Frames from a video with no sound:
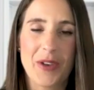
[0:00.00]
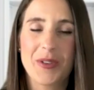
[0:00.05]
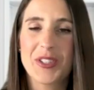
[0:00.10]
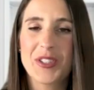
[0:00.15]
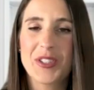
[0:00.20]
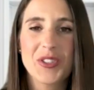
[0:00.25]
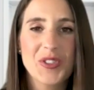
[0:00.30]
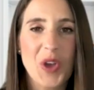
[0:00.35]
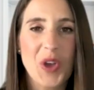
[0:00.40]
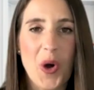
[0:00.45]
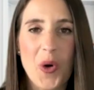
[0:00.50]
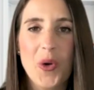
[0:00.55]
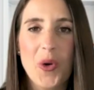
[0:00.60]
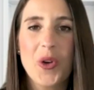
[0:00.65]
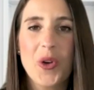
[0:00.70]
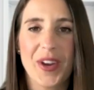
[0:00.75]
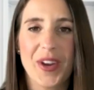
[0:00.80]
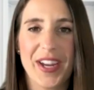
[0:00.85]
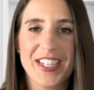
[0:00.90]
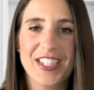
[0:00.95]
It was so
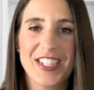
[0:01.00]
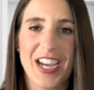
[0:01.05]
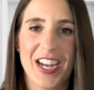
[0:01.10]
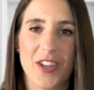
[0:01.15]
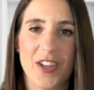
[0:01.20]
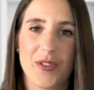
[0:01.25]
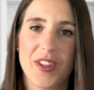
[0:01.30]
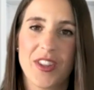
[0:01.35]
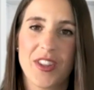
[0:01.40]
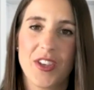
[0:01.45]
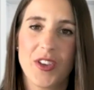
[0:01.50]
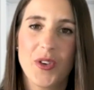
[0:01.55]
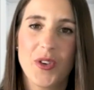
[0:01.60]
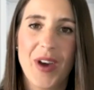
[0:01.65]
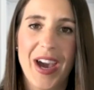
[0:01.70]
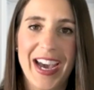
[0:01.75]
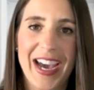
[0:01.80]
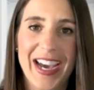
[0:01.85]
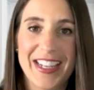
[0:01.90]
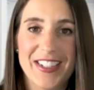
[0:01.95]
great chatting with
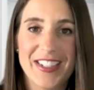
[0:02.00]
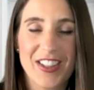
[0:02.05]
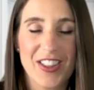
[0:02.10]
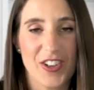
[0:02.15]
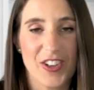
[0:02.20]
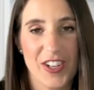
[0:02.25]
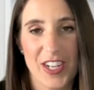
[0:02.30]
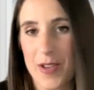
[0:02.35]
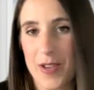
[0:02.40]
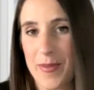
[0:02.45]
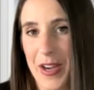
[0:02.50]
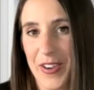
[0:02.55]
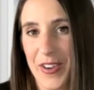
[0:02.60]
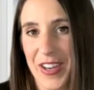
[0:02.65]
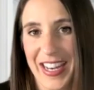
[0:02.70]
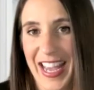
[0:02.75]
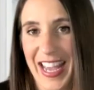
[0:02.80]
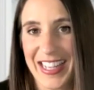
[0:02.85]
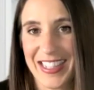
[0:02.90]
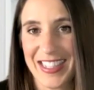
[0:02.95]
you and learning
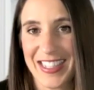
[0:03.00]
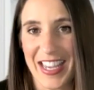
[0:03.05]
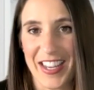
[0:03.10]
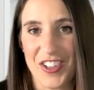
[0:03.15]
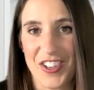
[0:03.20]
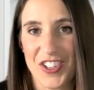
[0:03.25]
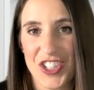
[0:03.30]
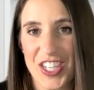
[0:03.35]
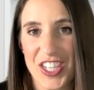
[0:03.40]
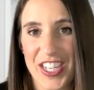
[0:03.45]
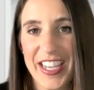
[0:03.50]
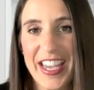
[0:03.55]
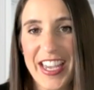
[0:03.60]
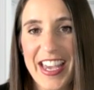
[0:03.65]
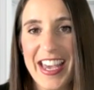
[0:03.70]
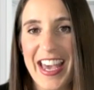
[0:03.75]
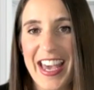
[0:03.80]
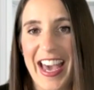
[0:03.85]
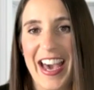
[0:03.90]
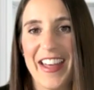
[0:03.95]
about Enhance Energy
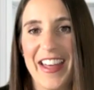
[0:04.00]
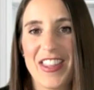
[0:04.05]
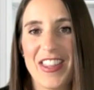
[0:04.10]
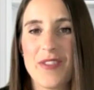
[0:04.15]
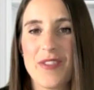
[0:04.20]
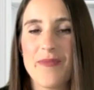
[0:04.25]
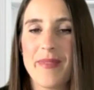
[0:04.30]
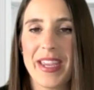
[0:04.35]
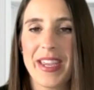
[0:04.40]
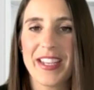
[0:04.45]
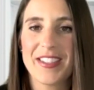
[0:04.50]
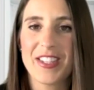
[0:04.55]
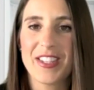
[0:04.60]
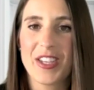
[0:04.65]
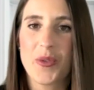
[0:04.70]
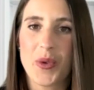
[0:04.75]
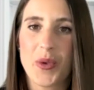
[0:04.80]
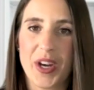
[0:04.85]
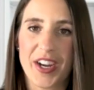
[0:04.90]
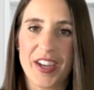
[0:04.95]
and the
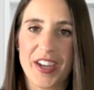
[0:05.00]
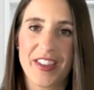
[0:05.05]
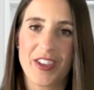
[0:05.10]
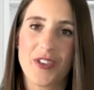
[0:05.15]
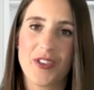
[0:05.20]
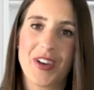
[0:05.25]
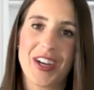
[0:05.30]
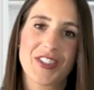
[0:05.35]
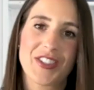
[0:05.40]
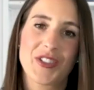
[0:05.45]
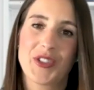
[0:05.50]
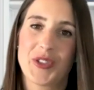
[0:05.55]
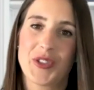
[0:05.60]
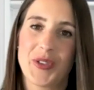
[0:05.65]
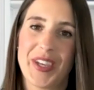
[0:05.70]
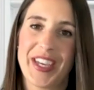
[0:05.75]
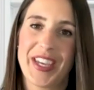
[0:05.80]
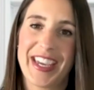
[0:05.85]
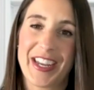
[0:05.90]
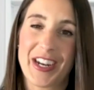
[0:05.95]
amazing work that you guys are
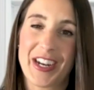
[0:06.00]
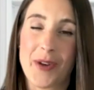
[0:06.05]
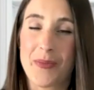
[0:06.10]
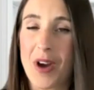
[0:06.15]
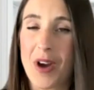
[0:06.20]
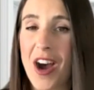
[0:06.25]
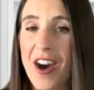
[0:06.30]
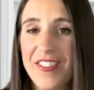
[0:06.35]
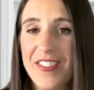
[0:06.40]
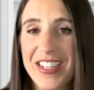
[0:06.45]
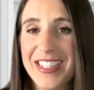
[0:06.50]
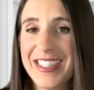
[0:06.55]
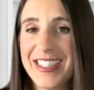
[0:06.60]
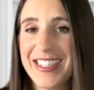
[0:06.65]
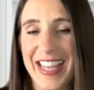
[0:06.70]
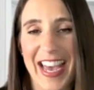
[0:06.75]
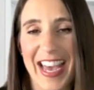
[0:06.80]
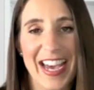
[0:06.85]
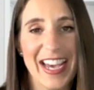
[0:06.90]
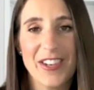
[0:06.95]
doing in our
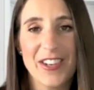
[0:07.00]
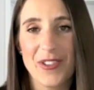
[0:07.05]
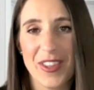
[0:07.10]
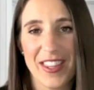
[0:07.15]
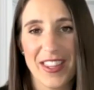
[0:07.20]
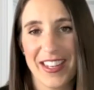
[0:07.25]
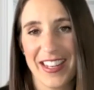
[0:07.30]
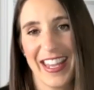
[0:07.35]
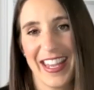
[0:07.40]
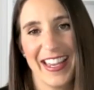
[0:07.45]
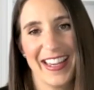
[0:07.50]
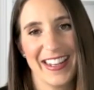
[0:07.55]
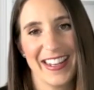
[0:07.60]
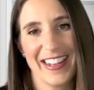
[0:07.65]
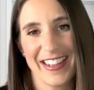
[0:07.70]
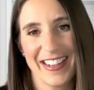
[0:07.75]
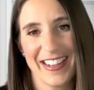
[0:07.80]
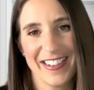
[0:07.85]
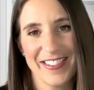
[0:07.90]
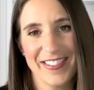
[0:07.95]
province and within
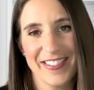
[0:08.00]
Canada.